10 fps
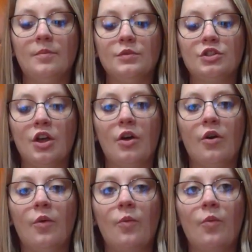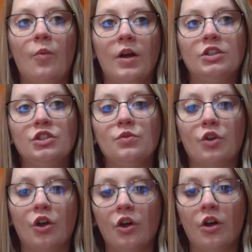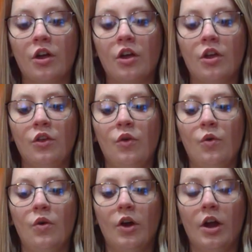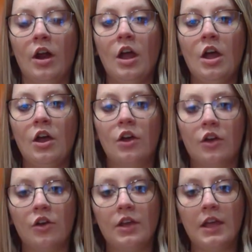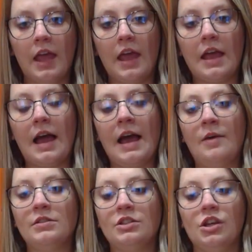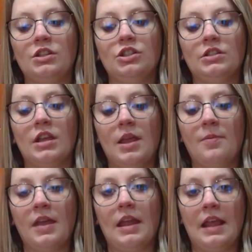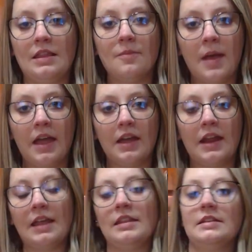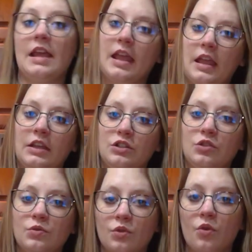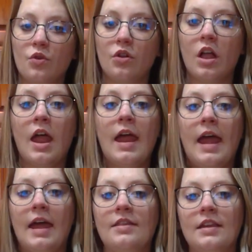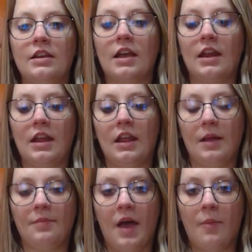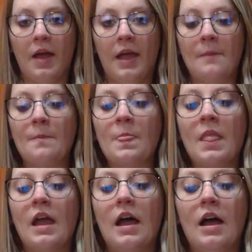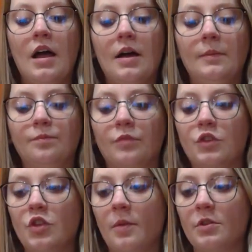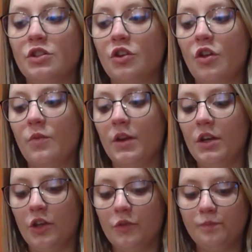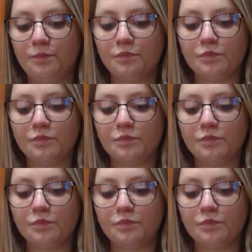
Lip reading: So once you cook your cookie cake, I would suggest just keeping it in the pan and then taking it to school and then cutting it up that way. So I'm going to show you what to do.